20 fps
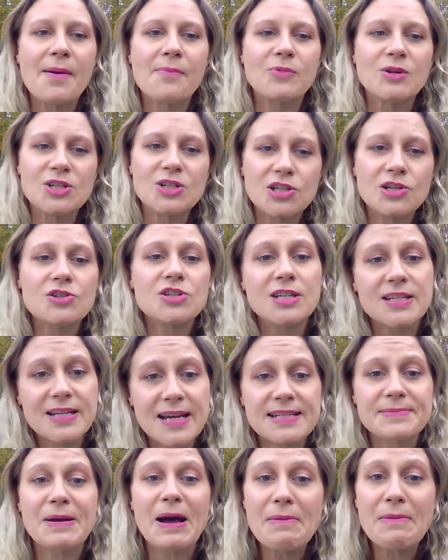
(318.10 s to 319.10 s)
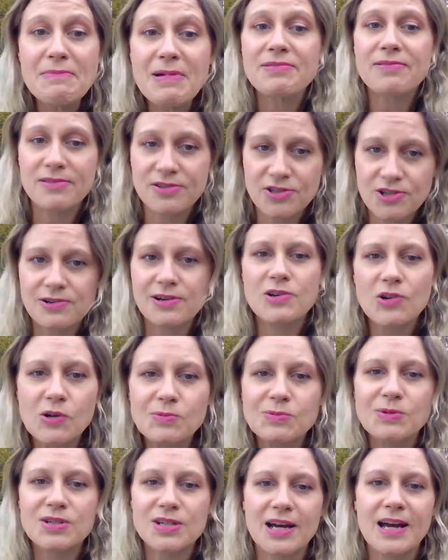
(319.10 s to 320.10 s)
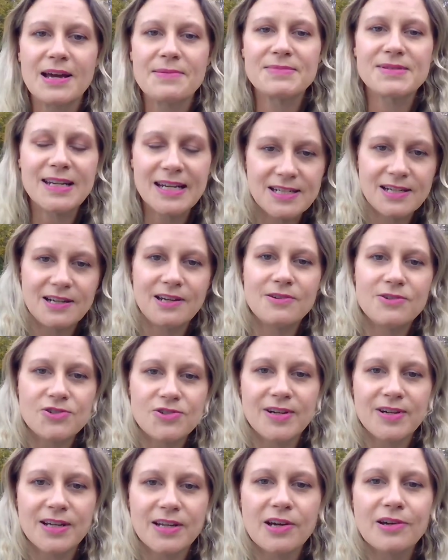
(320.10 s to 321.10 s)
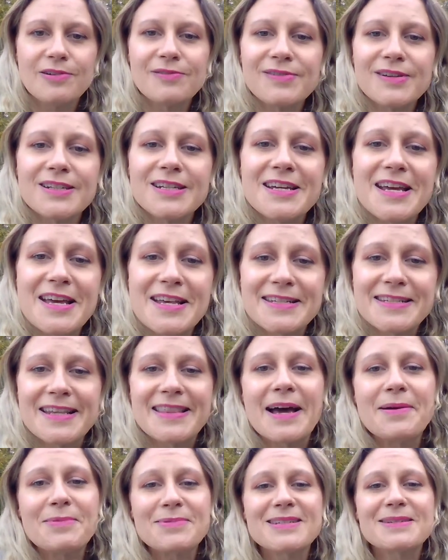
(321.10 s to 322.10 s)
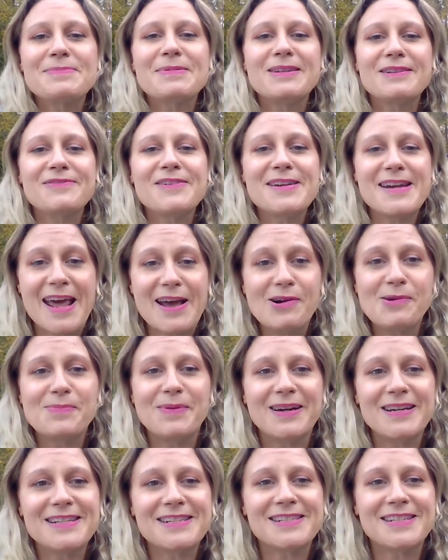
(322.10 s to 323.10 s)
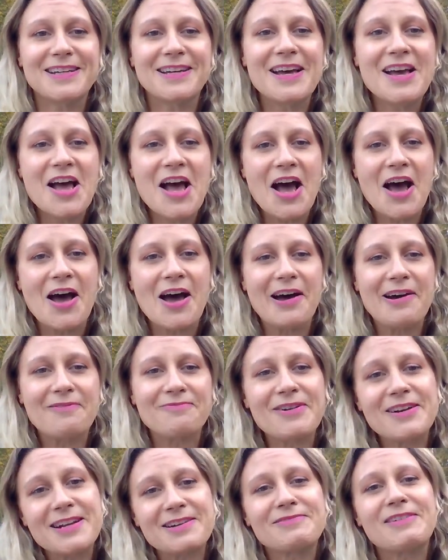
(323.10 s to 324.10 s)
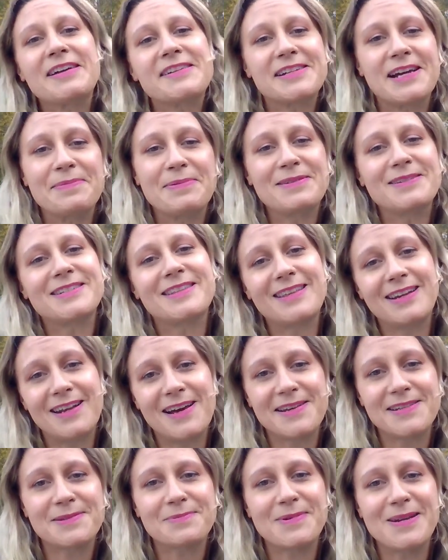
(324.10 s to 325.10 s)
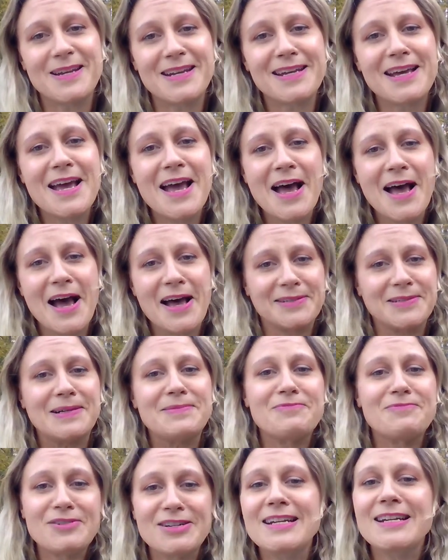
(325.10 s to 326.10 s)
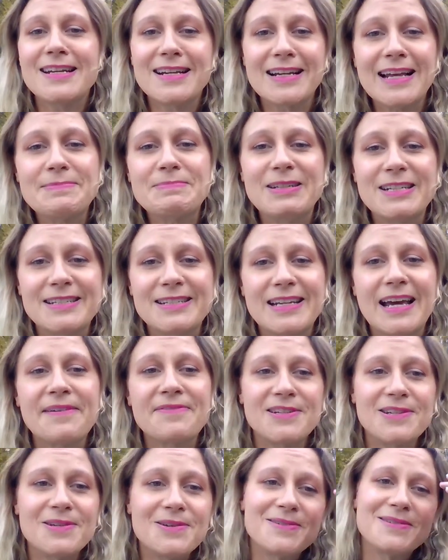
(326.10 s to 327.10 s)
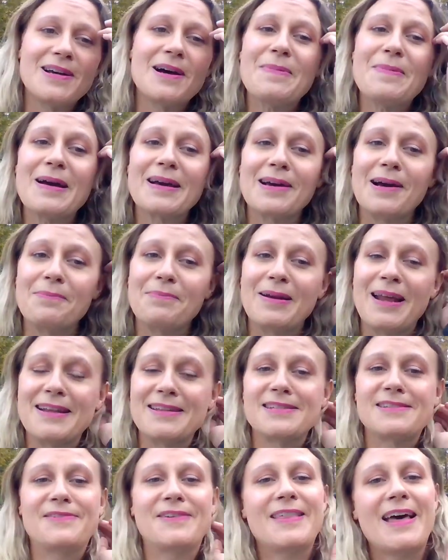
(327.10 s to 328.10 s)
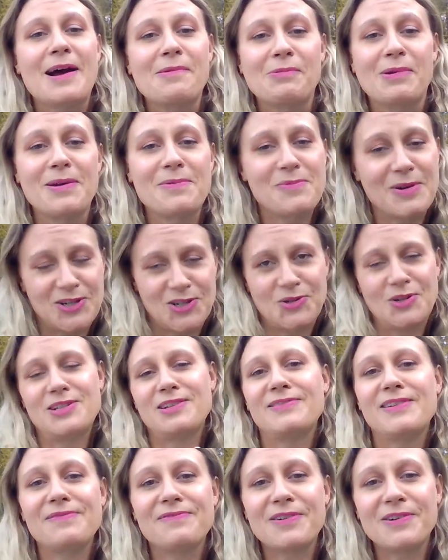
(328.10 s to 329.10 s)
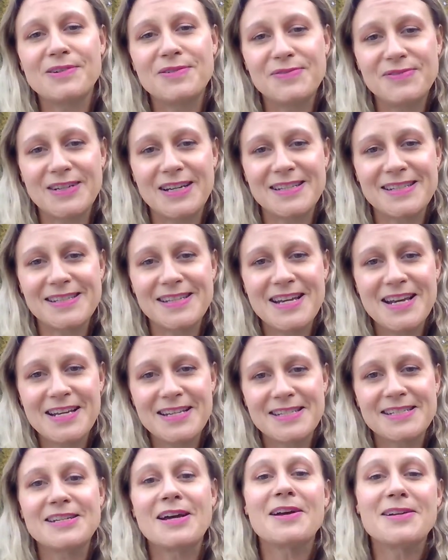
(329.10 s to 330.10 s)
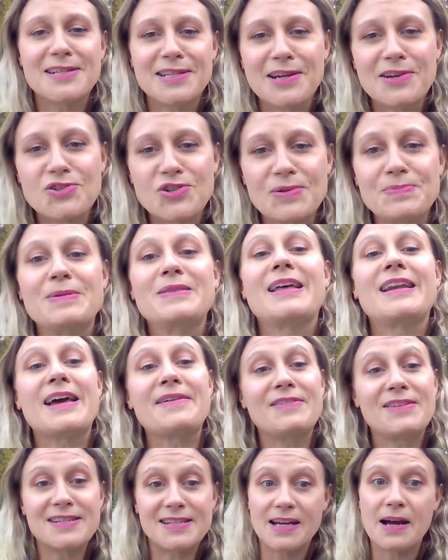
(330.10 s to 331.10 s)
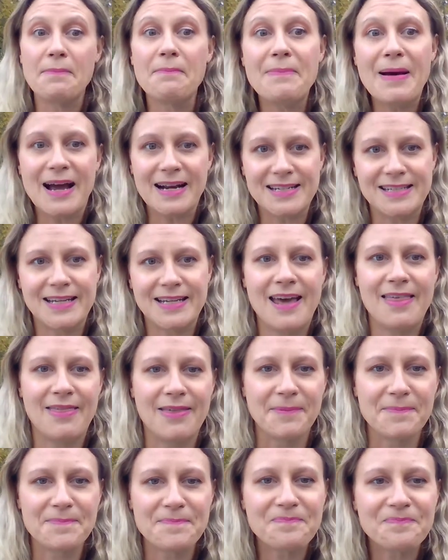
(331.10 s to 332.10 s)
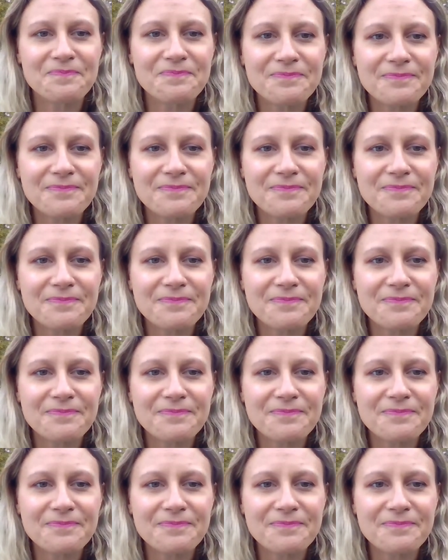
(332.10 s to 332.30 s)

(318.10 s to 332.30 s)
Which usually takes about a month during normal times, let alone during COVID. So that was a bit of a nail biter, running right up into the last week. So I'm really glad we didn't have to use our backup plans for that one, which could have involved us starting our trip and then having to come back to get them.